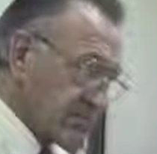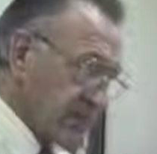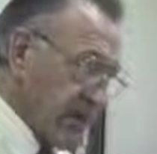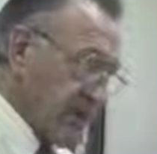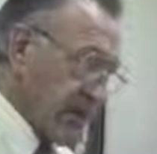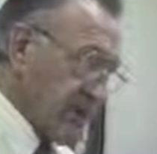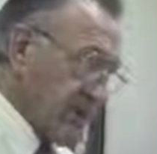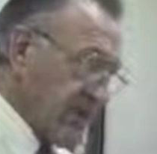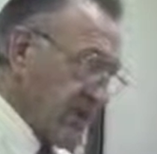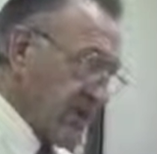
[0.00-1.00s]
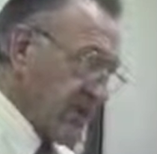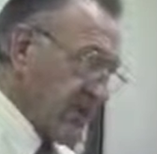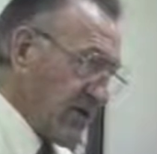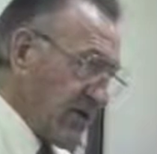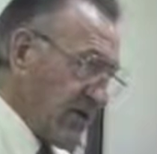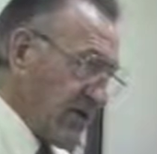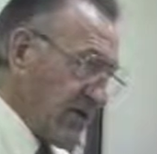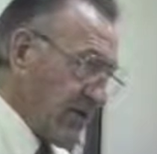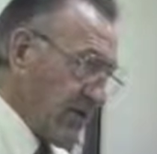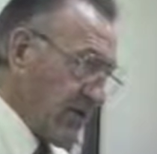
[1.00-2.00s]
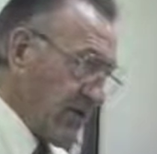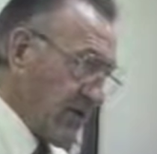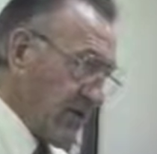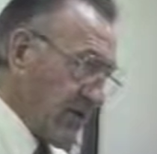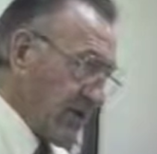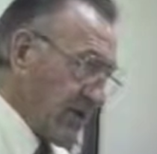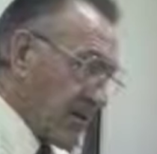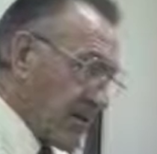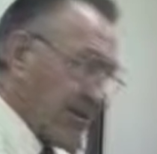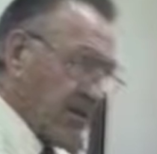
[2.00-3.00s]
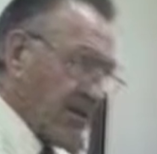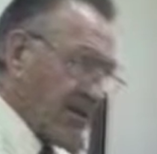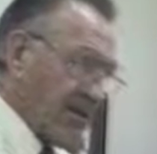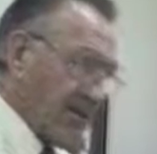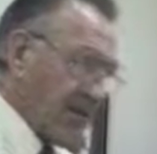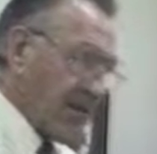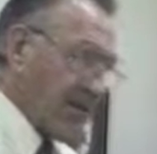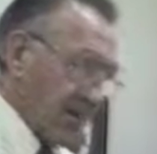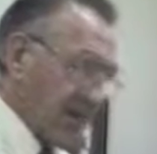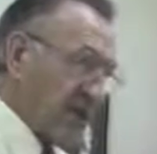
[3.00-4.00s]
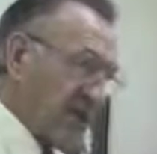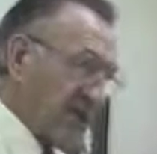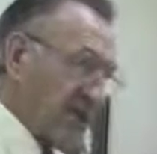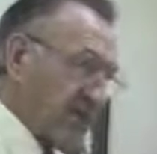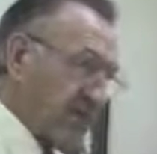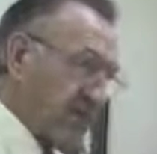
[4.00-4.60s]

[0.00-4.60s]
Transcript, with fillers: How can you be how can you be weak in faith? Now, you and I may be weak, but not in faith.